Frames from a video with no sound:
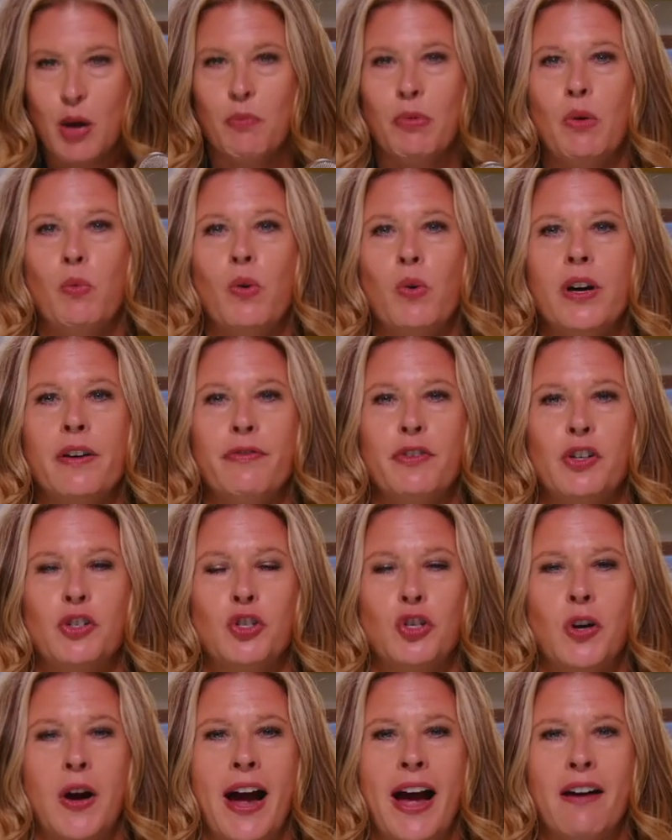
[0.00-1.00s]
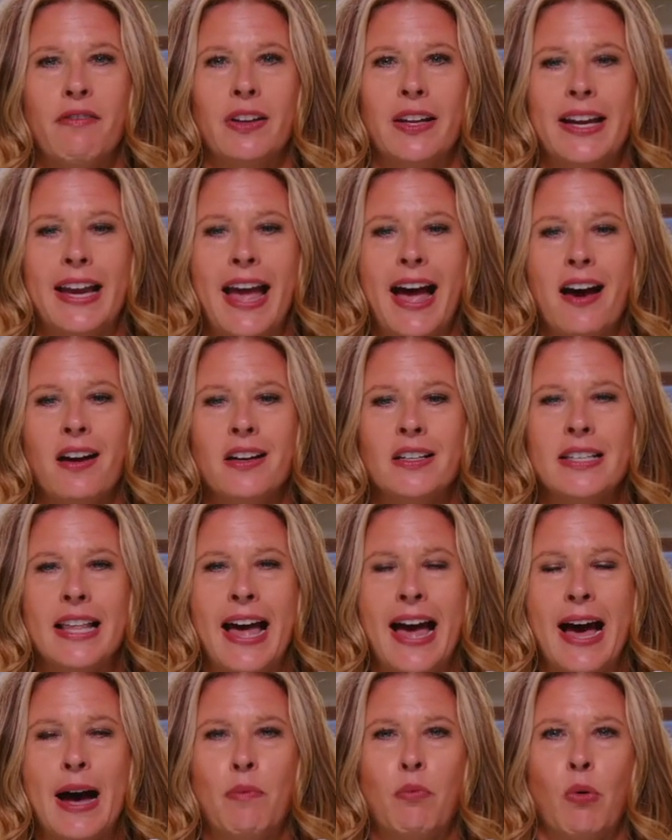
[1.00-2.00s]
But what if you're traveling? How does
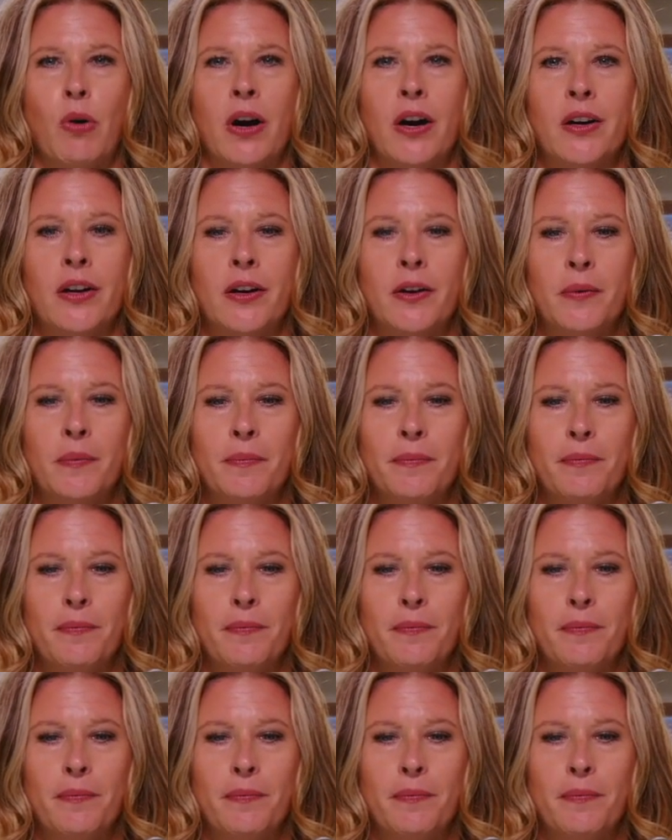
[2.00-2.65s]
the app work?